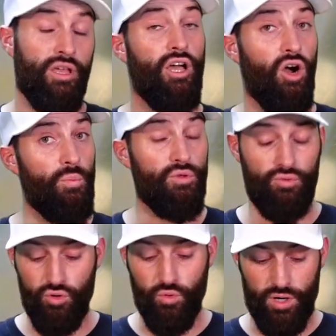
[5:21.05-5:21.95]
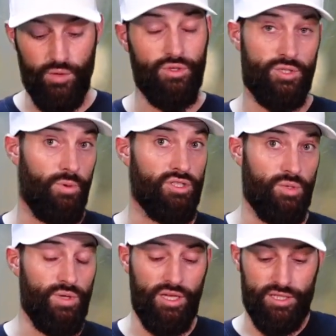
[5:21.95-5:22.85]
hope you knew where it was supposed
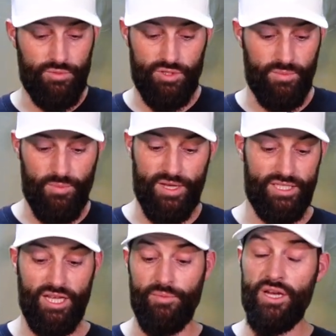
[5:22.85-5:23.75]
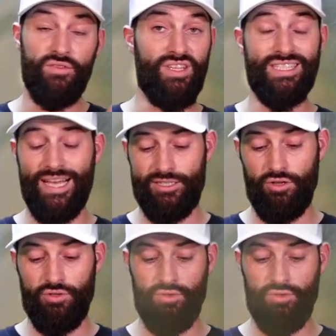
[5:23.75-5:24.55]
to be because it was going to be messed up. These guys don't